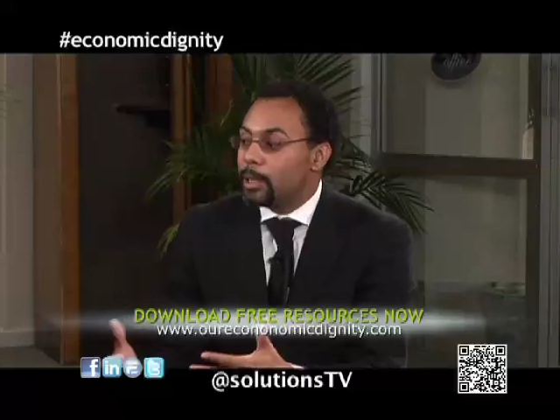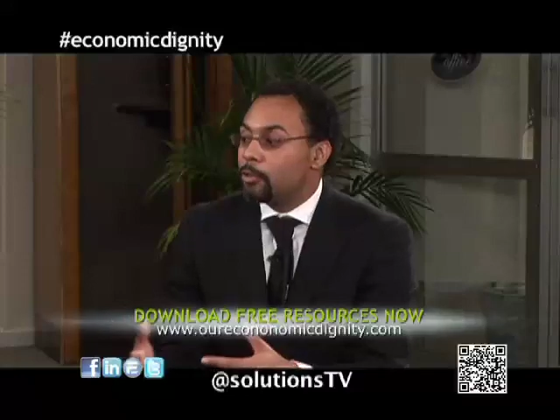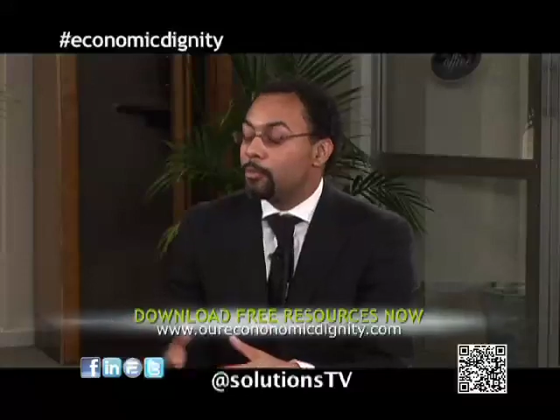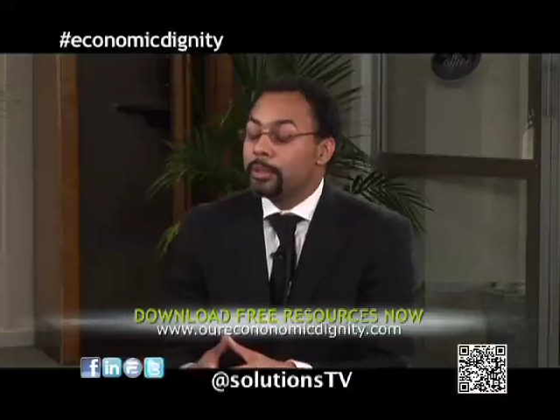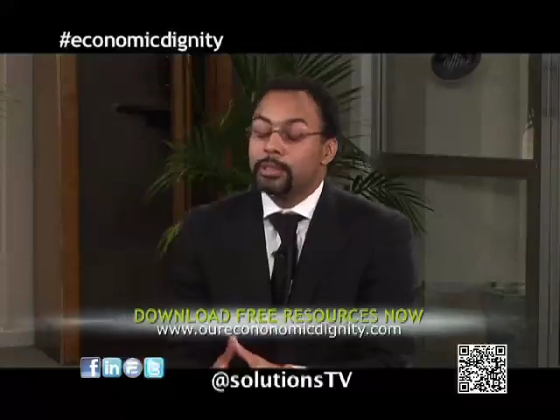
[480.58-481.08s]

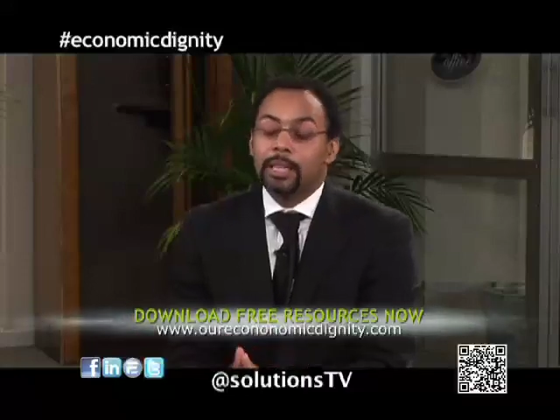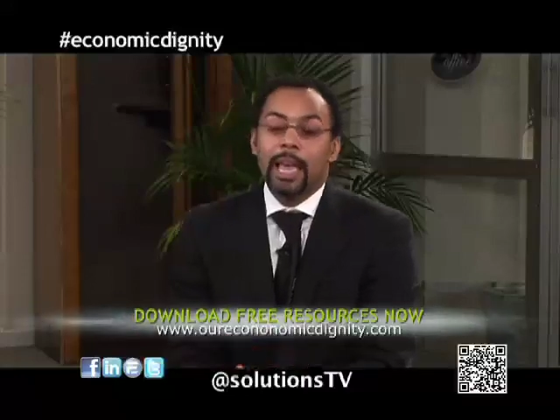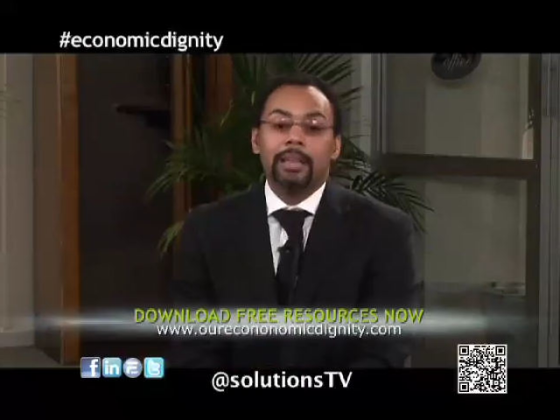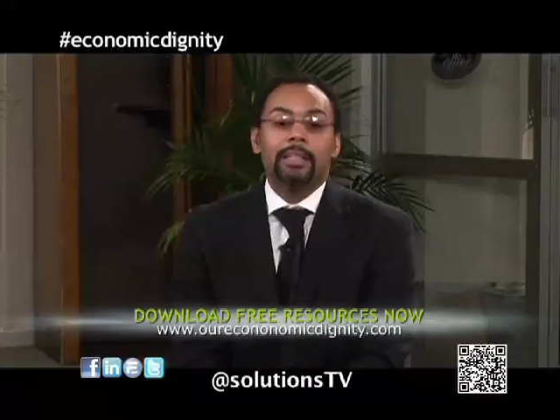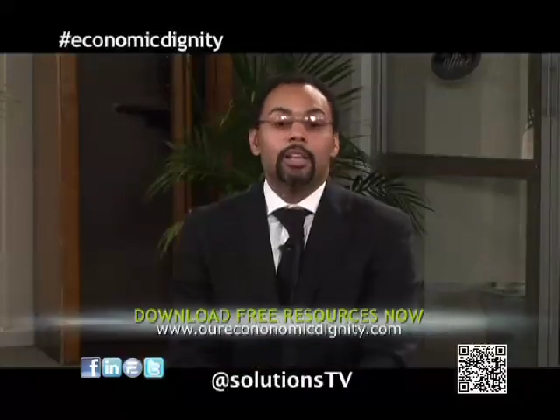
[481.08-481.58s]
speak with Mr.
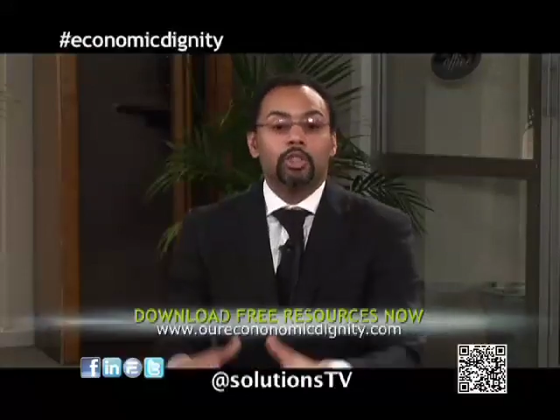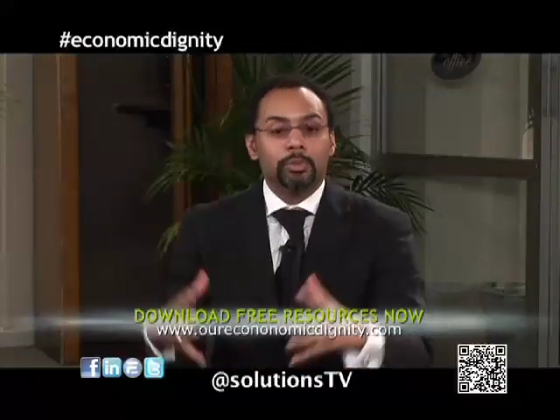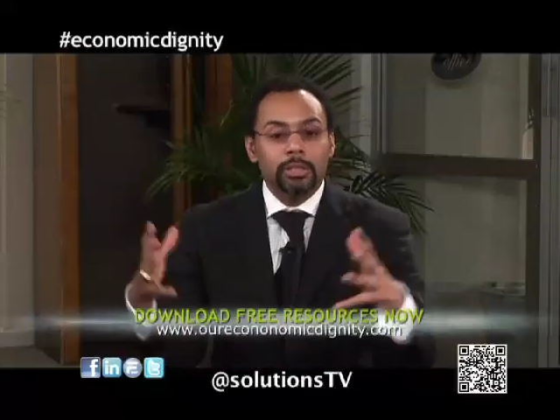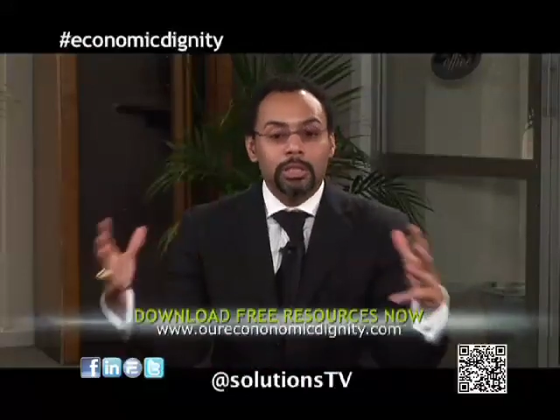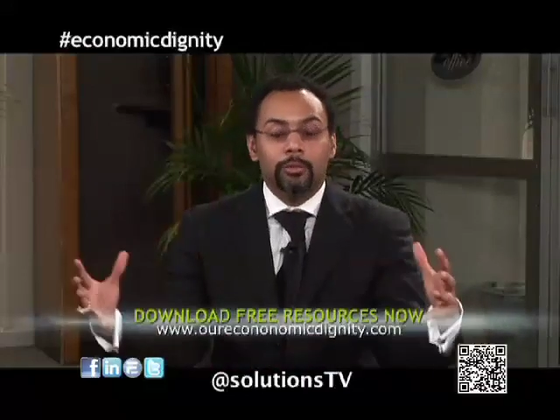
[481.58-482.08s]
Kandell
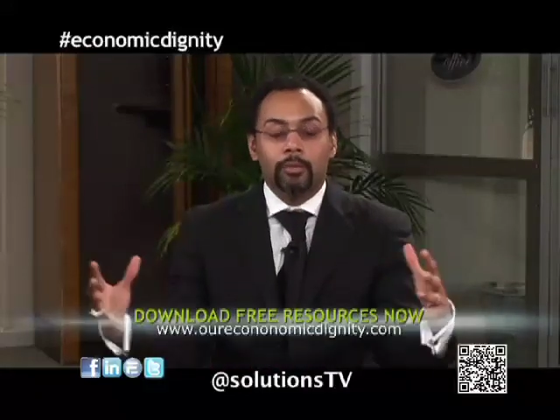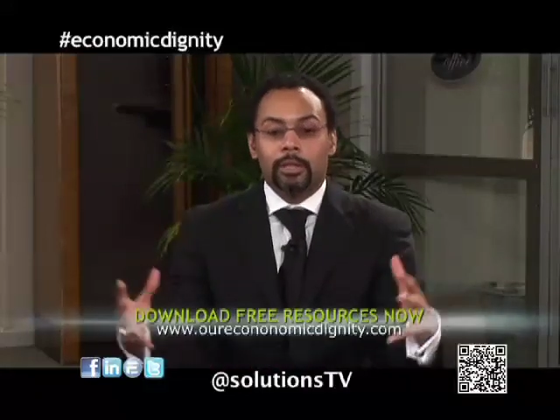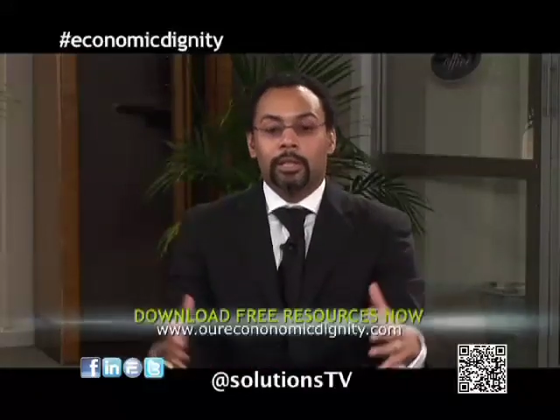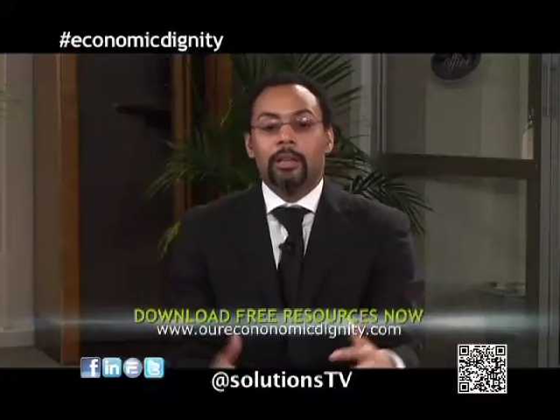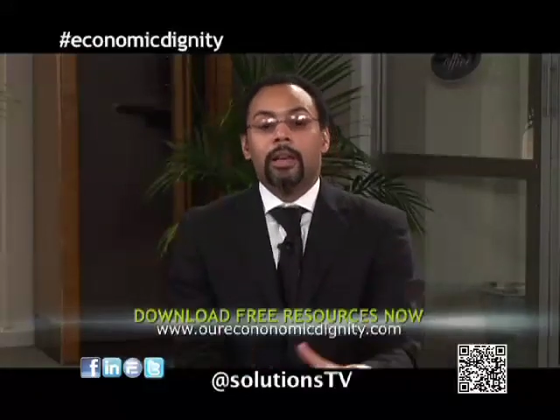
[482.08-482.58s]

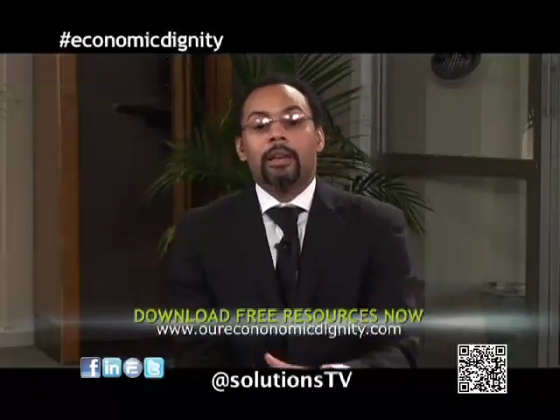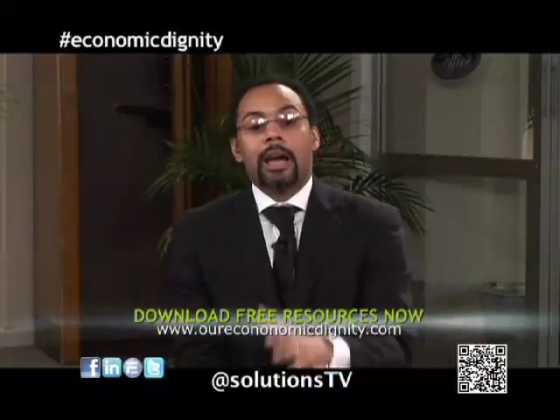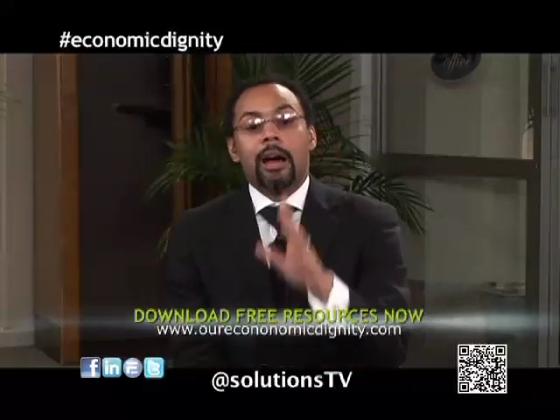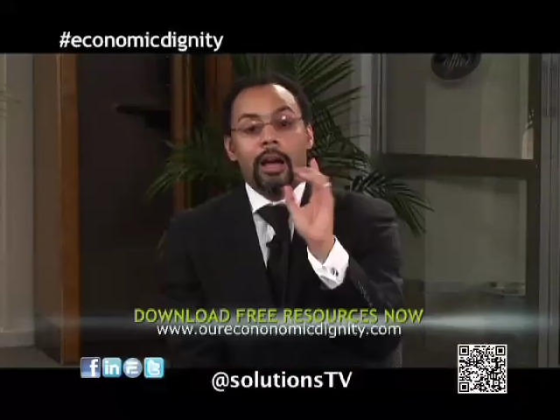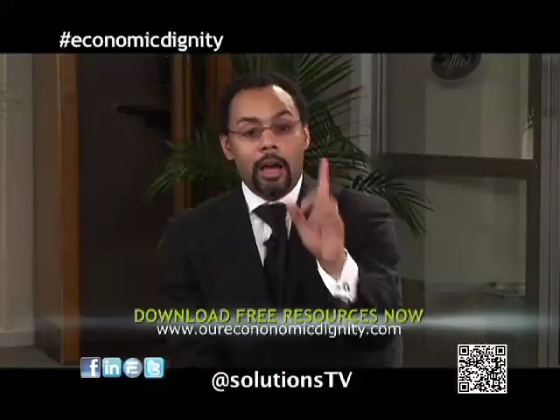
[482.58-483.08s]
specifically.
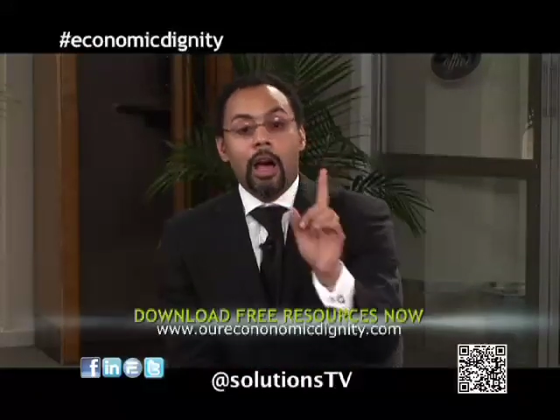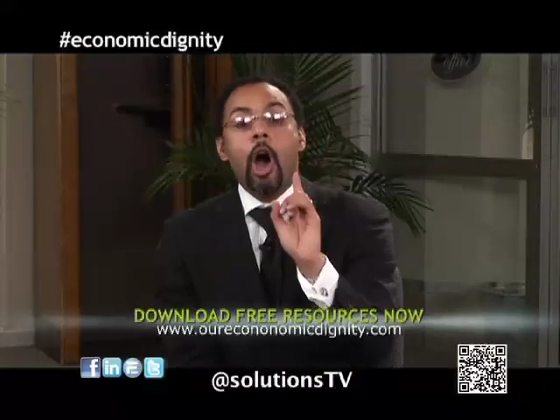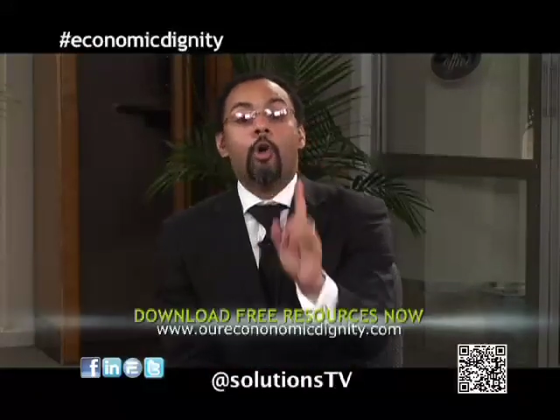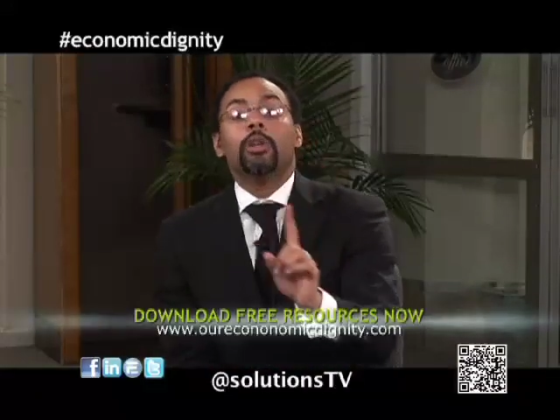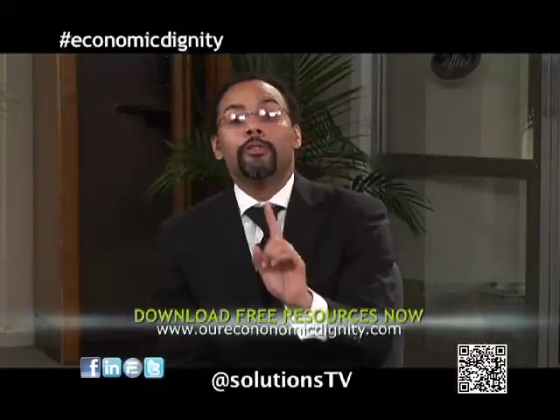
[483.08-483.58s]

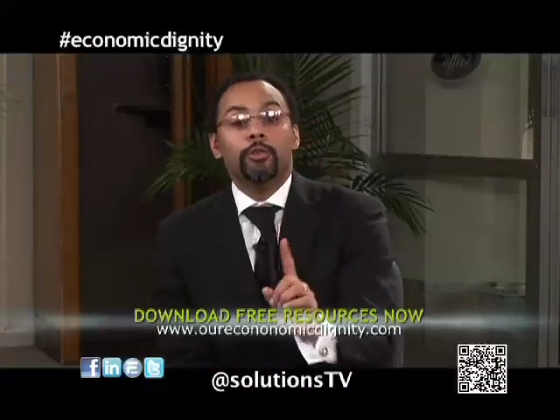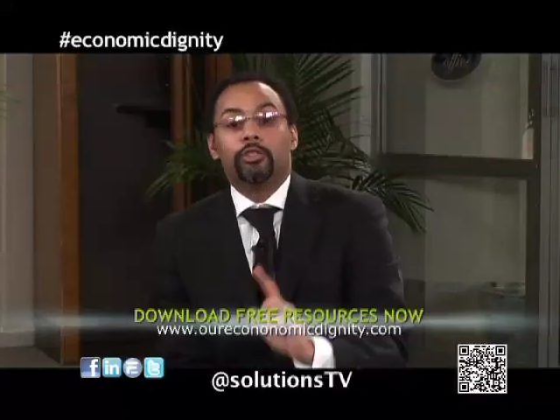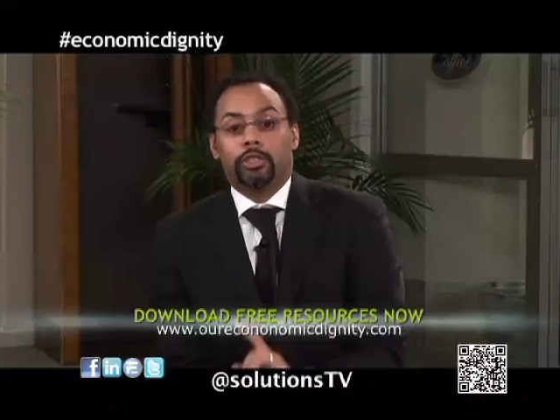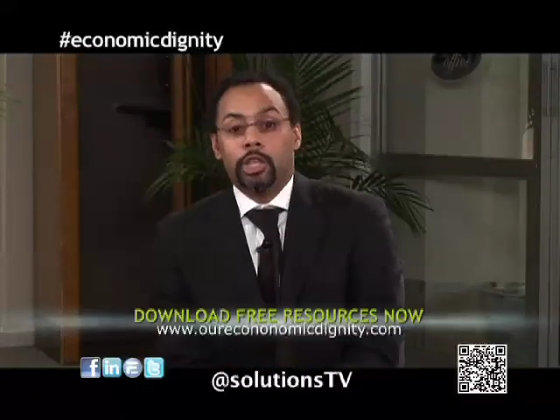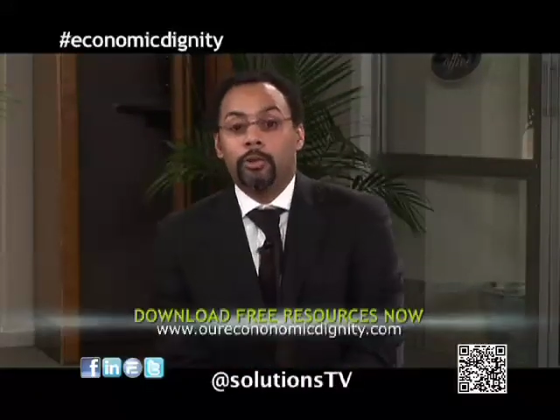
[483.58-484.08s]
Only if
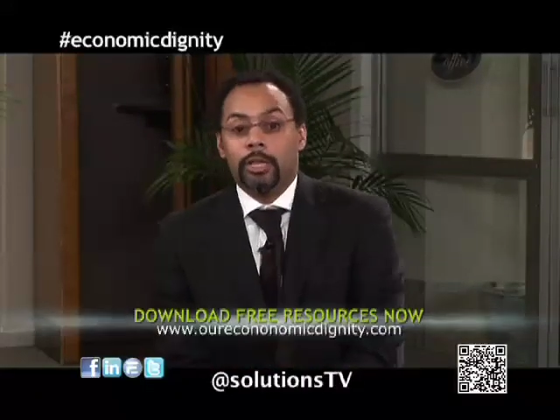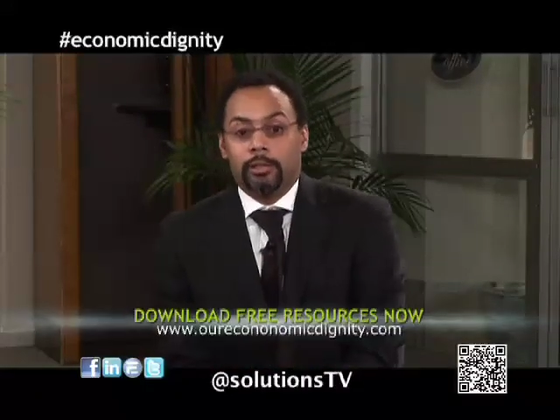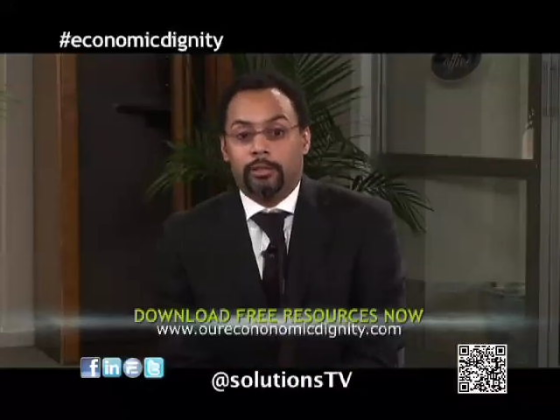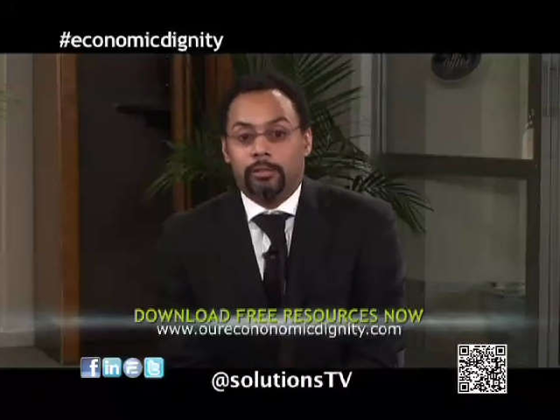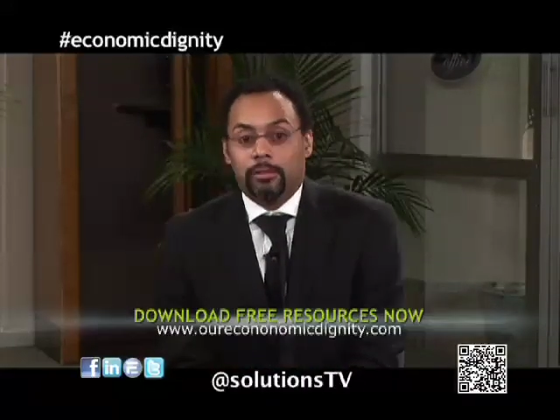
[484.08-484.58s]
you're
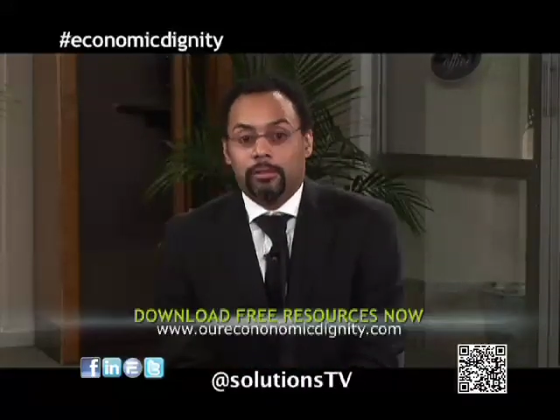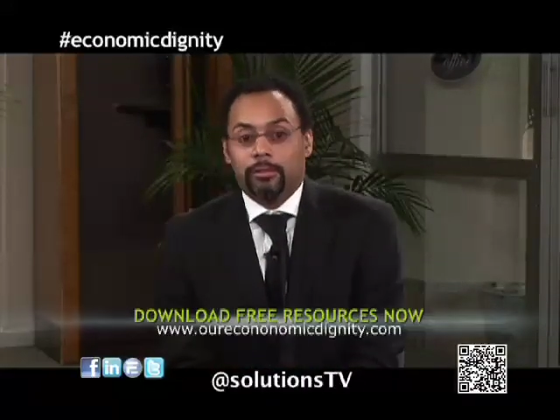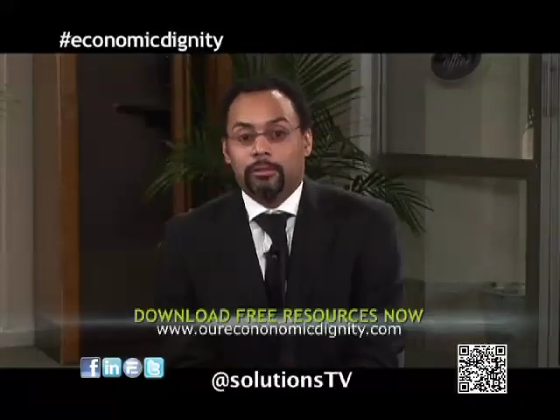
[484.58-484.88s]
serious.